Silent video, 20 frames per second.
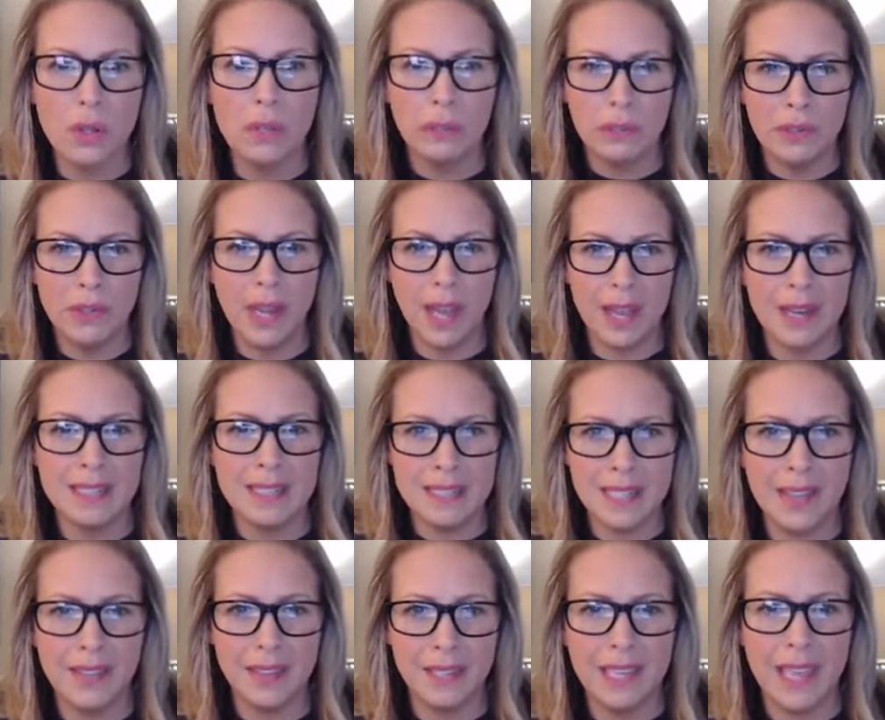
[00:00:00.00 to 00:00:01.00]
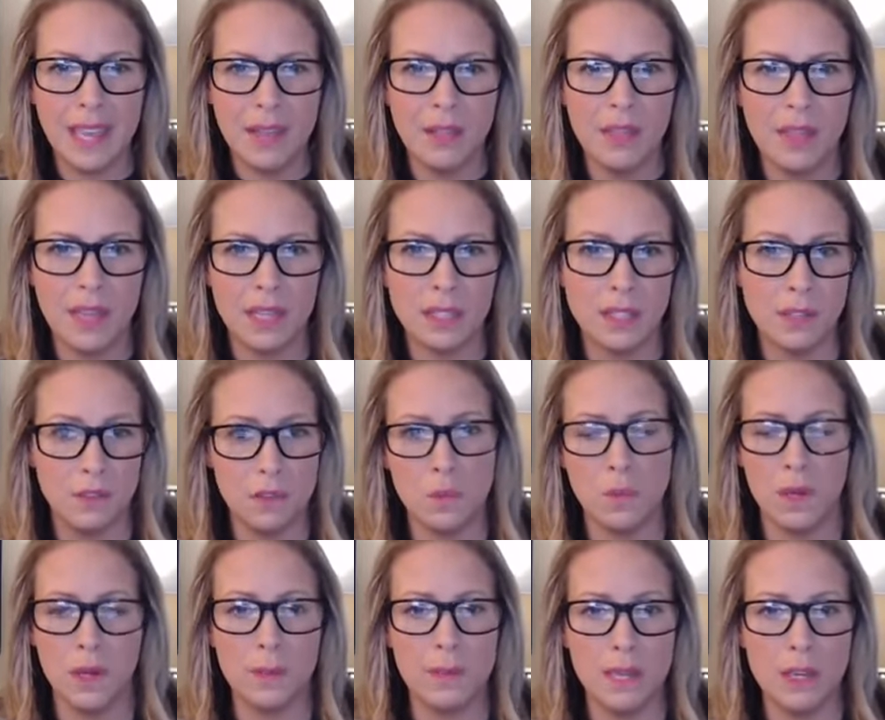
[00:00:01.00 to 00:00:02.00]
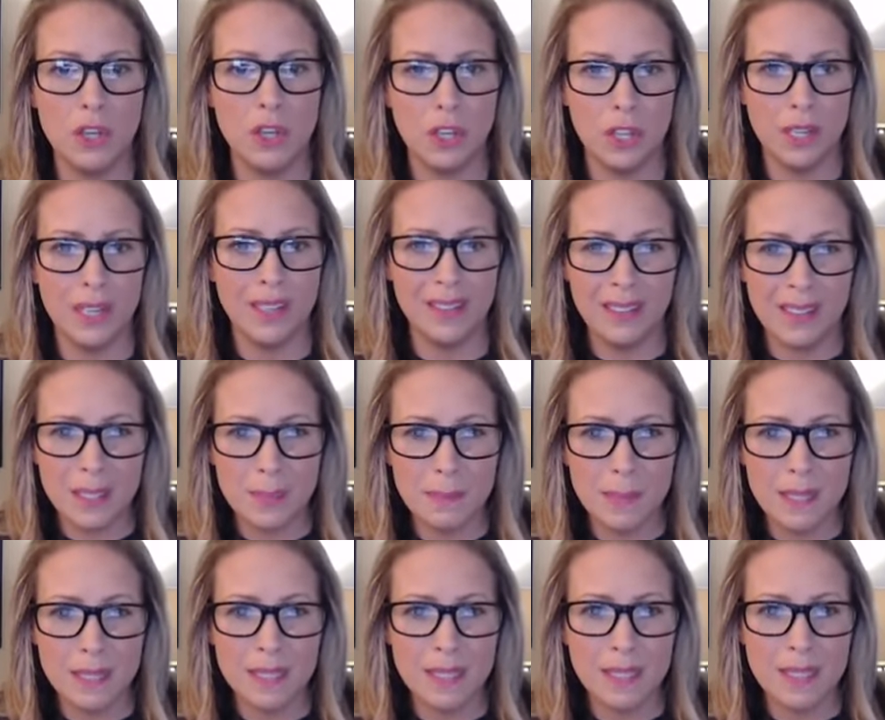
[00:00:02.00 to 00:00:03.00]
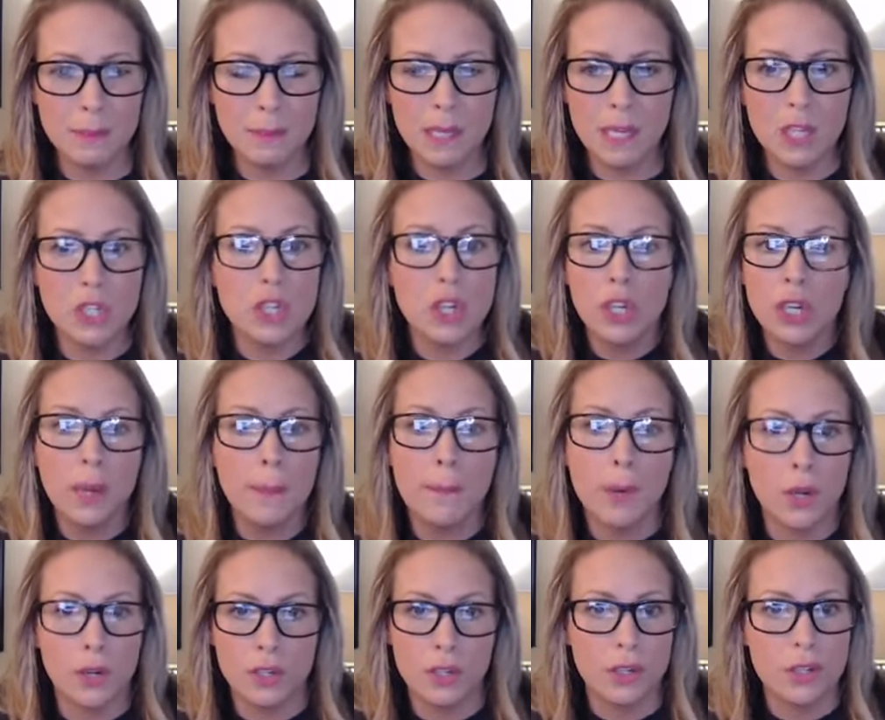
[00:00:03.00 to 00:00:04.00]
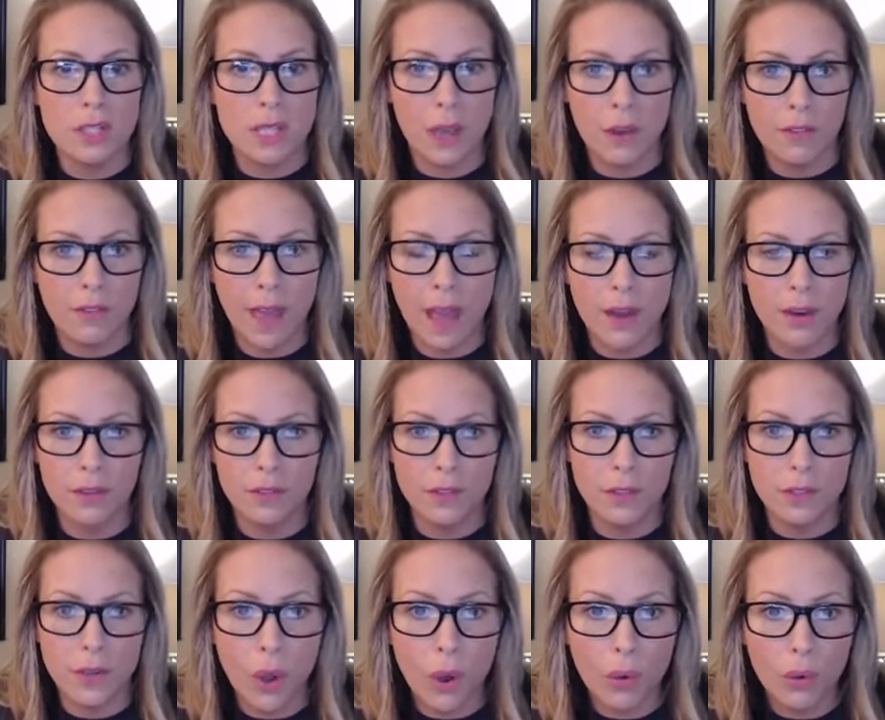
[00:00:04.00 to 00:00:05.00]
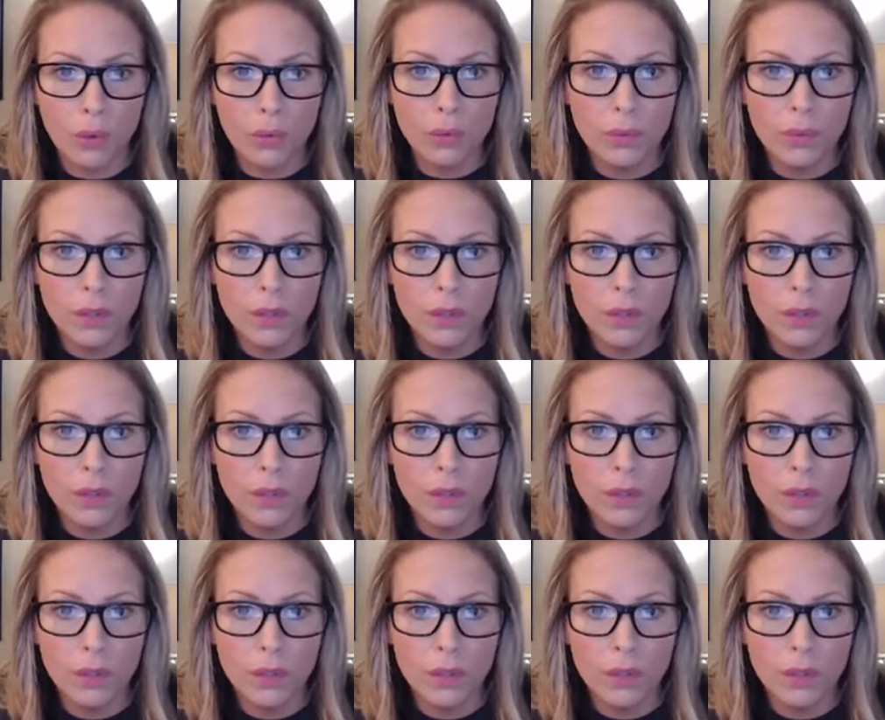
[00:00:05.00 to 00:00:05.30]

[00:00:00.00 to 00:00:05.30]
and learn how to delegate things if you want to be good in this business because you're going to burn yourself out if you don't